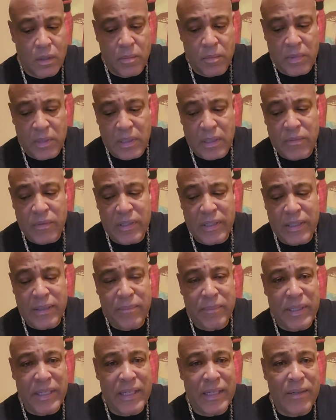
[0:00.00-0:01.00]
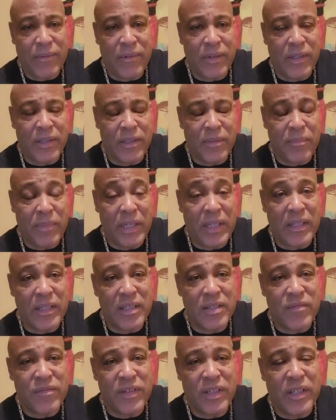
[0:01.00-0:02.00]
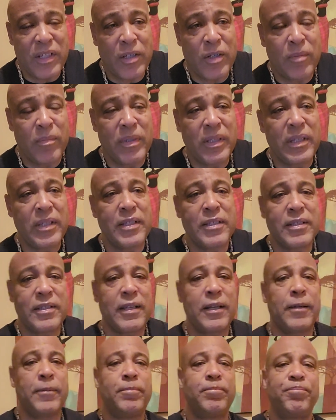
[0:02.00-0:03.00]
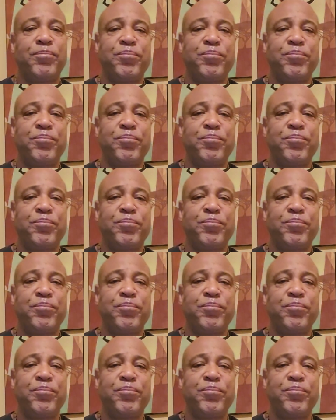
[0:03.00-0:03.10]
But anyway, man, I wanted to make this video because I